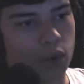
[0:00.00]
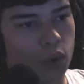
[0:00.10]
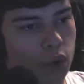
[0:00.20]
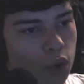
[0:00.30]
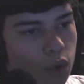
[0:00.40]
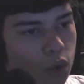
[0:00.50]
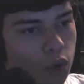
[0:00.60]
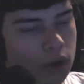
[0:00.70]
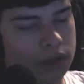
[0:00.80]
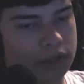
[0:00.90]

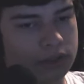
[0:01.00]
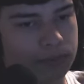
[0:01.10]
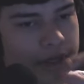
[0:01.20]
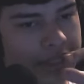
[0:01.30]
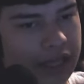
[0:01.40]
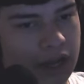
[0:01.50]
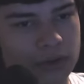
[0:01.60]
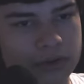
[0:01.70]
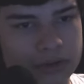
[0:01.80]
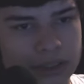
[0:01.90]
breathe out
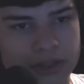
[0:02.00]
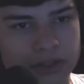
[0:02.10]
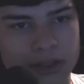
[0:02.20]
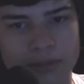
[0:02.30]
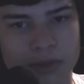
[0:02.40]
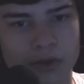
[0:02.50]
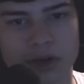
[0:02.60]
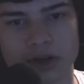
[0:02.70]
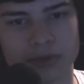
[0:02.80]
like you're like blowing on a